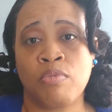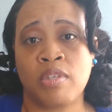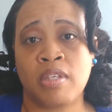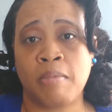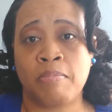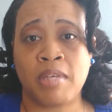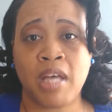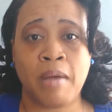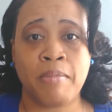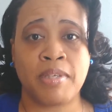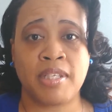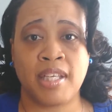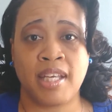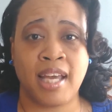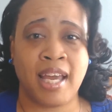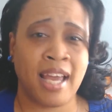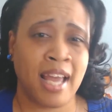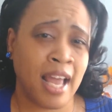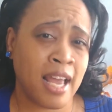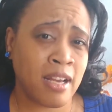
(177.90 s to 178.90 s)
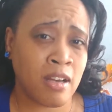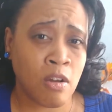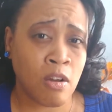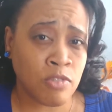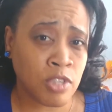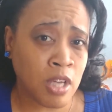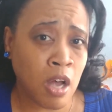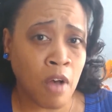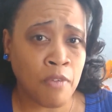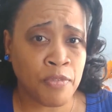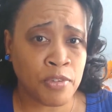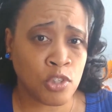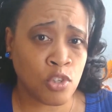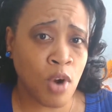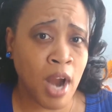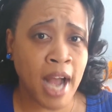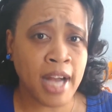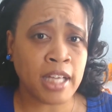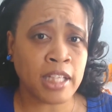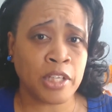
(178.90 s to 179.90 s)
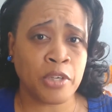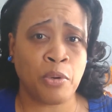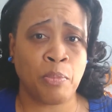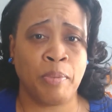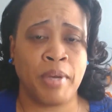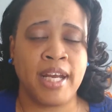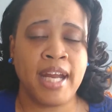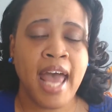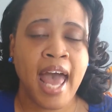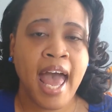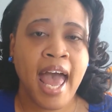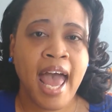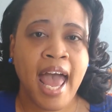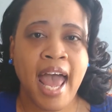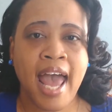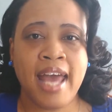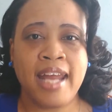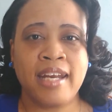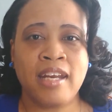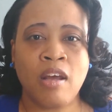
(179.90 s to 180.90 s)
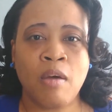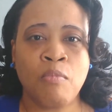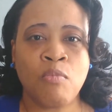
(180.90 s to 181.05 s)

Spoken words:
sometimes take us off track a little bit. And